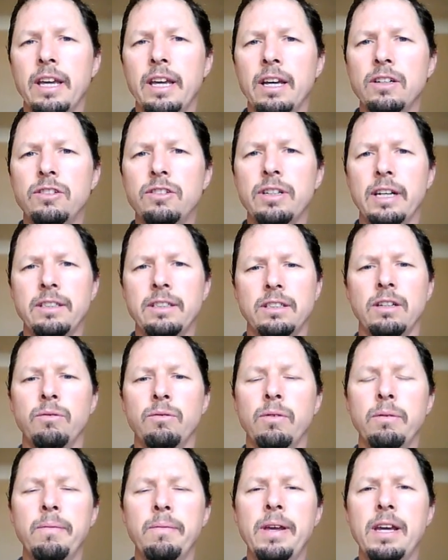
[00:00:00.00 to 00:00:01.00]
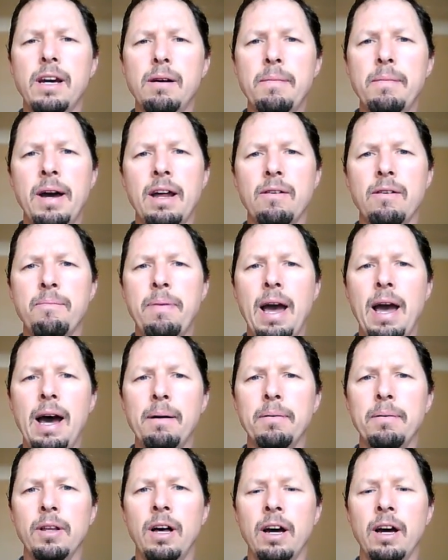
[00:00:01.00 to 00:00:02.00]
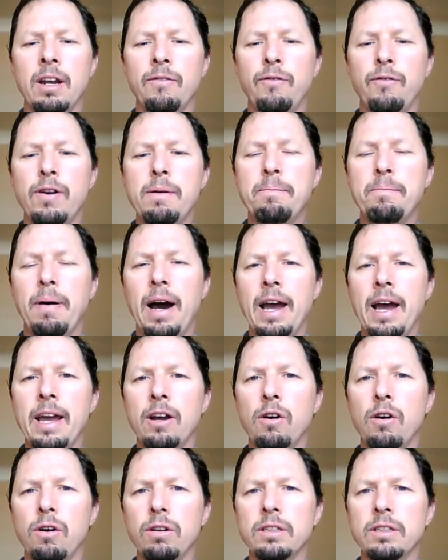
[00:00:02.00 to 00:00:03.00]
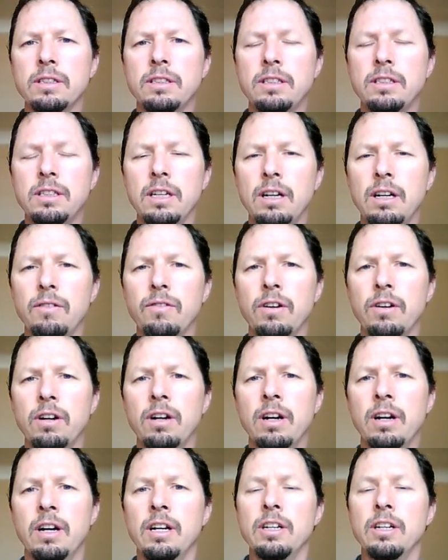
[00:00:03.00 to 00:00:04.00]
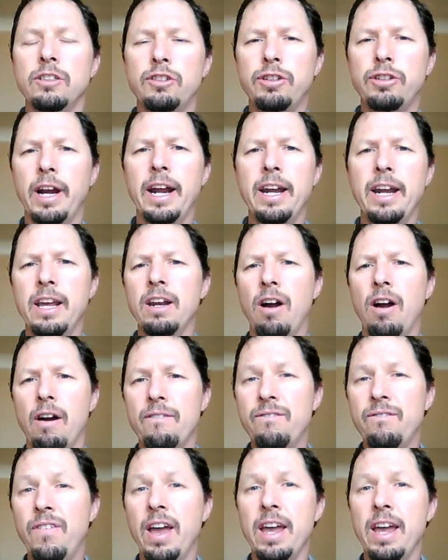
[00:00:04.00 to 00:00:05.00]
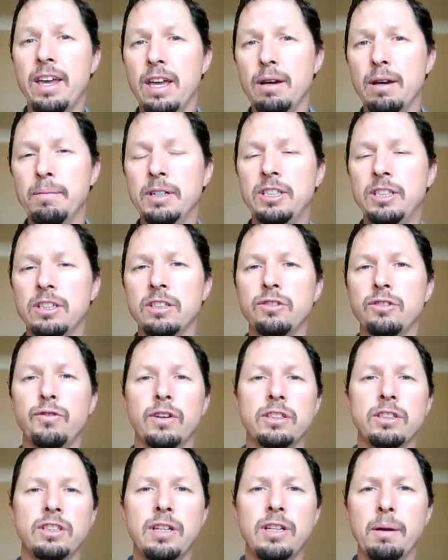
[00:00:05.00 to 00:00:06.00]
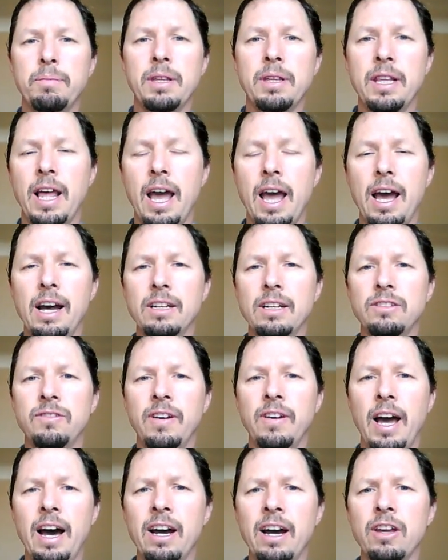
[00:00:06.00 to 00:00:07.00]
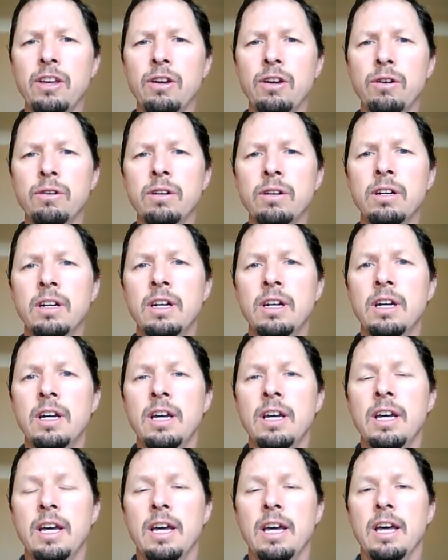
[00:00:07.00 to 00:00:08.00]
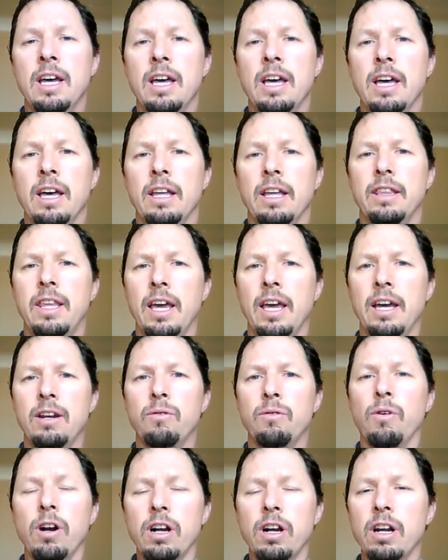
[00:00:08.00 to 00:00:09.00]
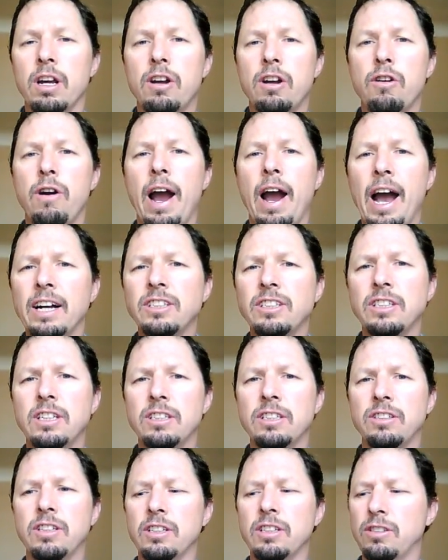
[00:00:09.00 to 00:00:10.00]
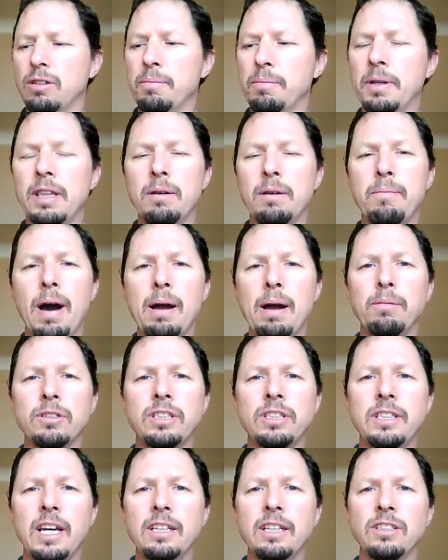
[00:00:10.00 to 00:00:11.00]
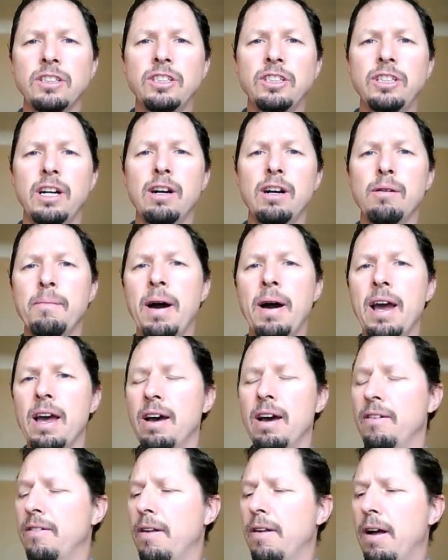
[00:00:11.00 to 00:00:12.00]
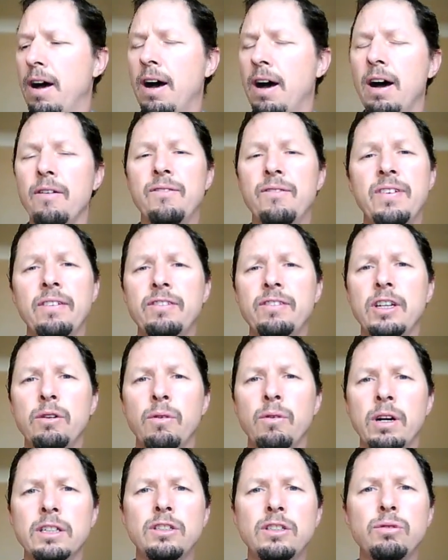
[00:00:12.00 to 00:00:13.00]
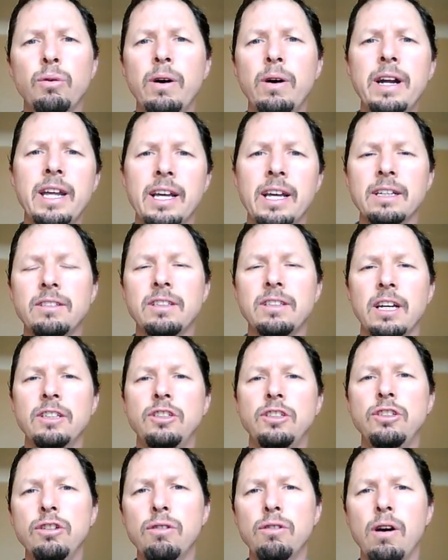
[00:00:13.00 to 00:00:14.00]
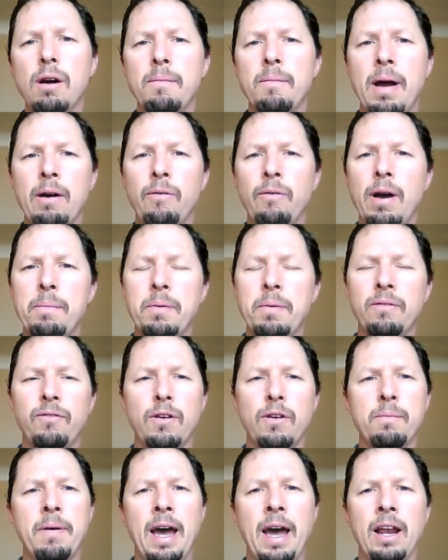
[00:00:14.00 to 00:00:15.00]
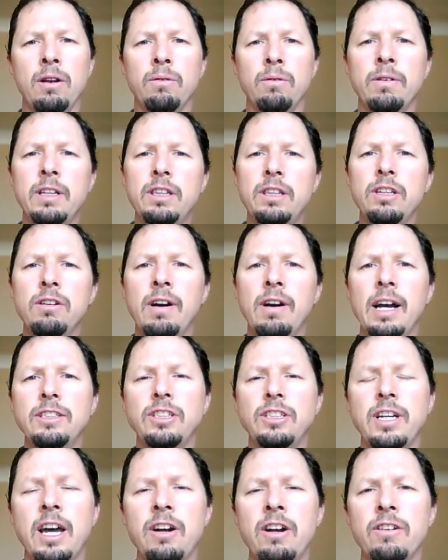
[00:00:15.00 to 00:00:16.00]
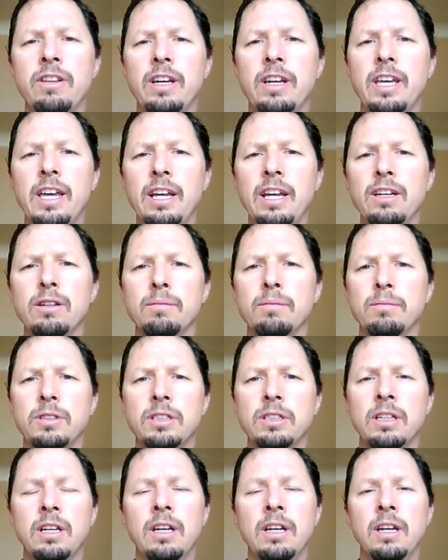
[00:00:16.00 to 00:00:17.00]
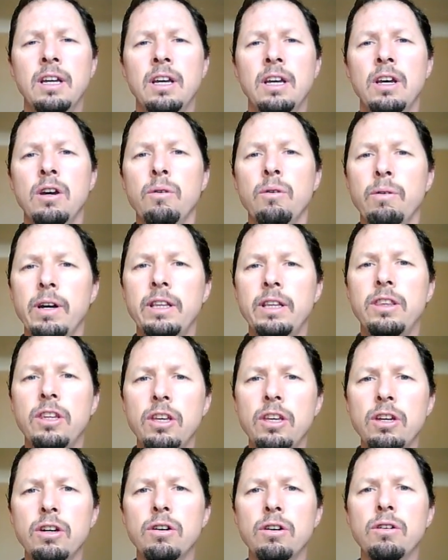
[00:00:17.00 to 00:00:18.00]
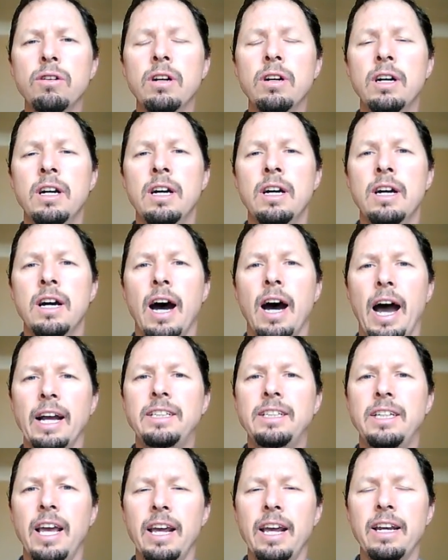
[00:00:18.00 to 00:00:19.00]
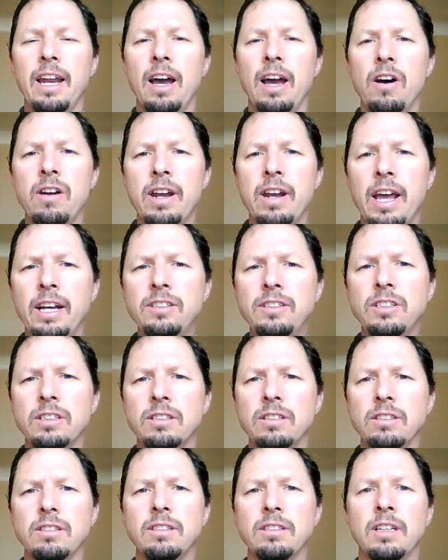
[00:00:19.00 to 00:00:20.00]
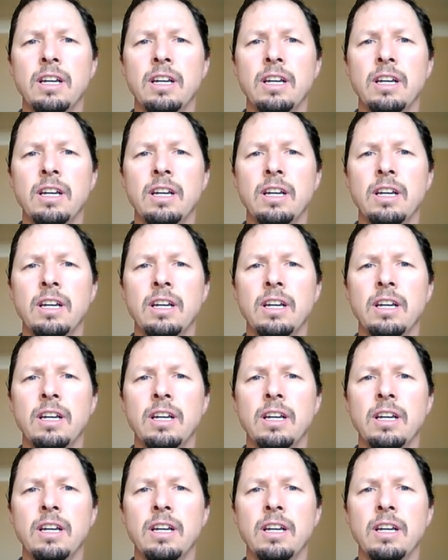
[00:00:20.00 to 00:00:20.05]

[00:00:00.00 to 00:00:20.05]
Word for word: interesting. When we come out of Babylon, if we buy gold and silver, trade in our fake images for something that has value, then we're going to crash the system. And the Bible says in Jeremiah uh, 51.20, it says, You are my weapon for battle. With you I shatter the kingdoms. With you, I take down nations.